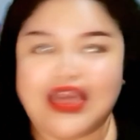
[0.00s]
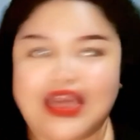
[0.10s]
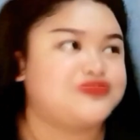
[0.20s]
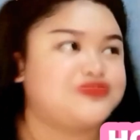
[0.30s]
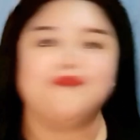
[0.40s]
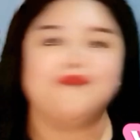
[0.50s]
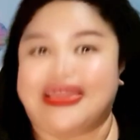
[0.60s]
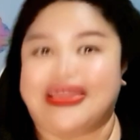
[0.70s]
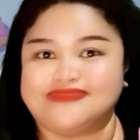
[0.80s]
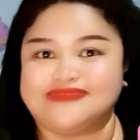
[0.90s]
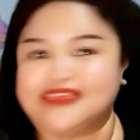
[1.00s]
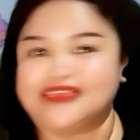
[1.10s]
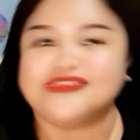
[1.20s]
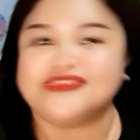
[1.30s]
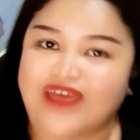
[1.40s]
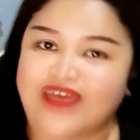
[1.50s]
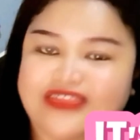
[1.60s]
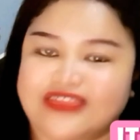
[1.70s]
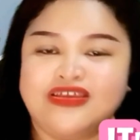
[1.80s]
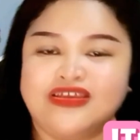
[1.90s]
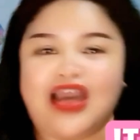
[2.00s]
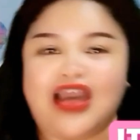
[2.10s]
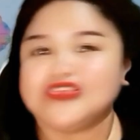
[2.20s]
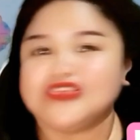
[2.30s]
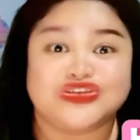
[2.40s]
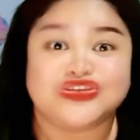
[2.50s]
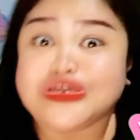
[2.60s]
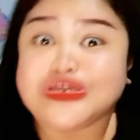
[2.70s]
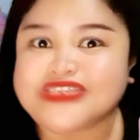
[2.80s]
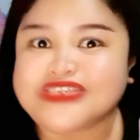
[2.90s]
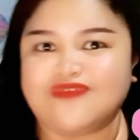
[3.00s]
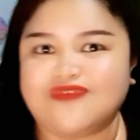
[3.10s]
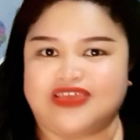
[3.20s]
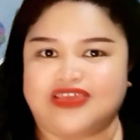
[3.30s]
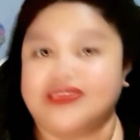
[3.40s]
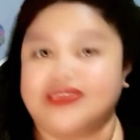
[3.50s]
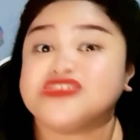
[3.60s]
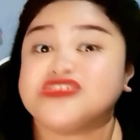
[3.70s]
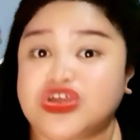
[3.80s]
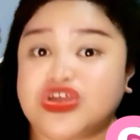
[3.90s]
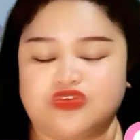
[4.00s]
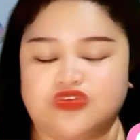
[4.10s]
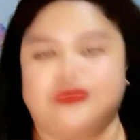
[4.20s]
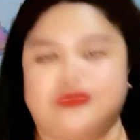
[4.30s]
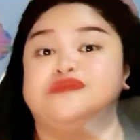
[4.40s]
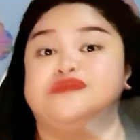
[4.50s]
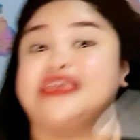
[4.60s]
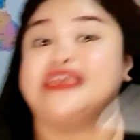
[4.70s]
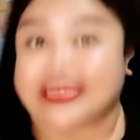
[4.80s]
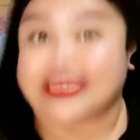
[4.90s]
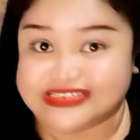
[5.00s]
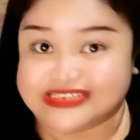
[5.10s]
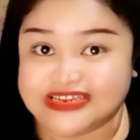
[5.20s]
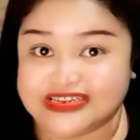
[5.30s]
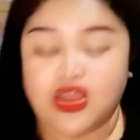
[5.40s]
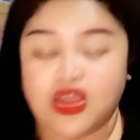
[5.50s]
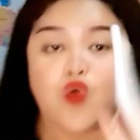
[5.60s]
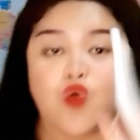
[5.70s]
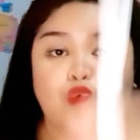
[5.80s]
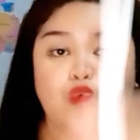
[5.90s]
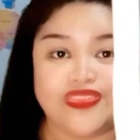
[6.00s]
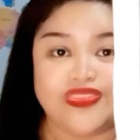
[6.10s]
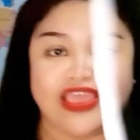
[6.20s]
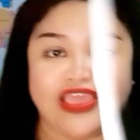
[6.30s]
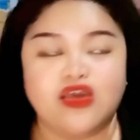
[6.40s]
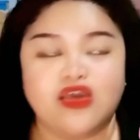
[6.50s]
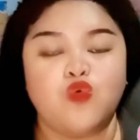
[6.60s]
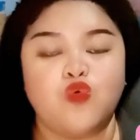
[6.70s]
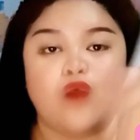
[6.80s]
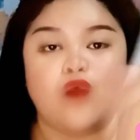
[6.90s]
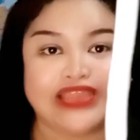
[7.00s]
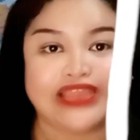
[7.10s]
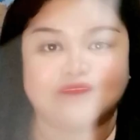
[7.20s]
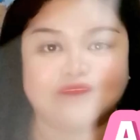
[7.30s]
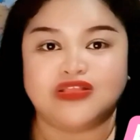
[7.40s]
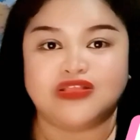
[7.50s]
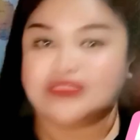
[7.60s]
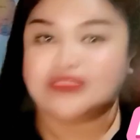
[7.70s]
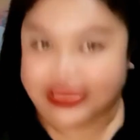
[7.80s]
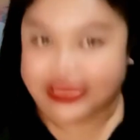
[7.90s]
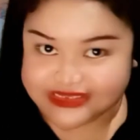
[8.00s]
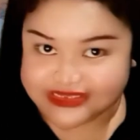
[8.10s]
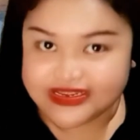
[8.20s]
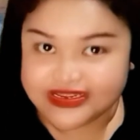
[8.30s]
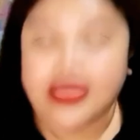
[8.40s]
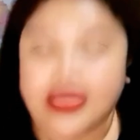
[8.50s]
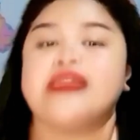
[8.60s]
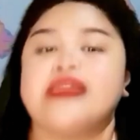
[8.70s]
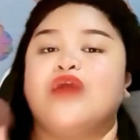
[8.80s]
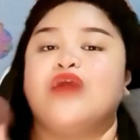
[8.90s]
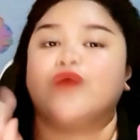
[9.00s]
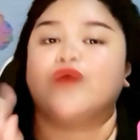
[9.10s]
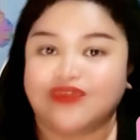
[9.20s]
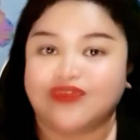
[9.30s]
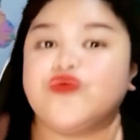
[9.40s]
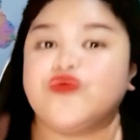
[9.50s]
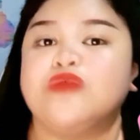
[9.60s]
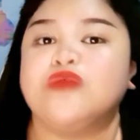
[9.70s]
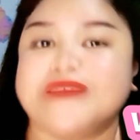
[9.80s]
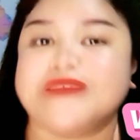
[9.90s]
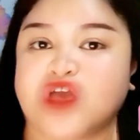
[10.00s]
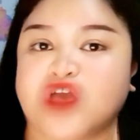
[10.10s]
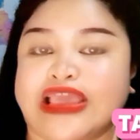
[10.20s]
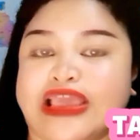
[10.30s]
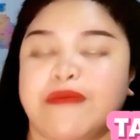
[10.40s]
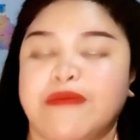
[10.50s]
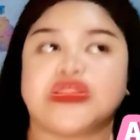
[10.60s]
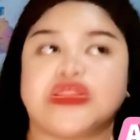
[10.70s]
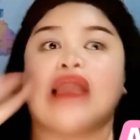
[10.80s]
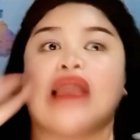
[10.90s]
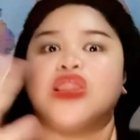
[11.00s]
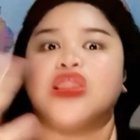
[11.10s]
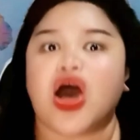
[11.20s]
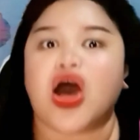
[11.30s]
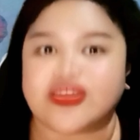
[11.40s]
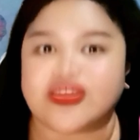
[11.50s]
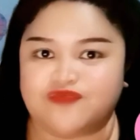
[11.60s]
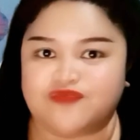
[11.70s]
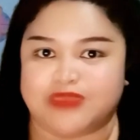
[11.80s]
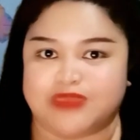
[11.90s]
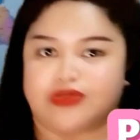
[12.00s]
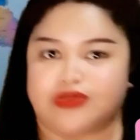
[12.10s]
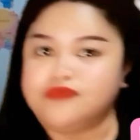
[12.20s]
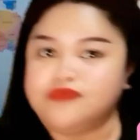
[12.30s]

How's your pet? It's fine. How's your new TV? It's good. We use it. One thing, one animal, it. Now, if we will be talking about a lot of people,